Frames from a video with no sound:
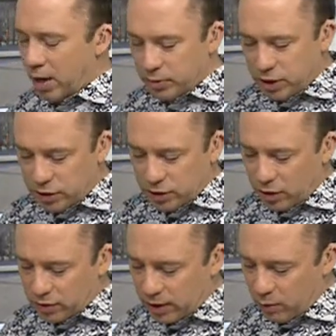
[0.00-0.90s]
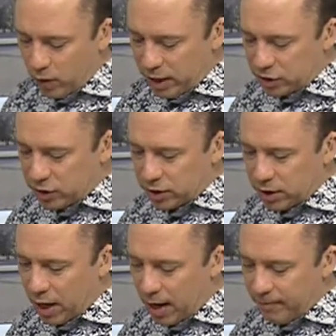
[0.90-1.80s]
Um, she's just asking
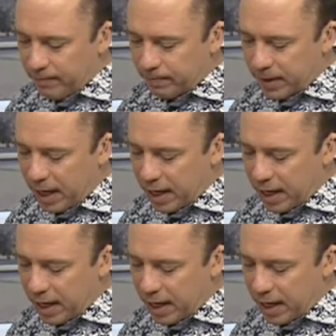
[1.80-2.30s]
which um,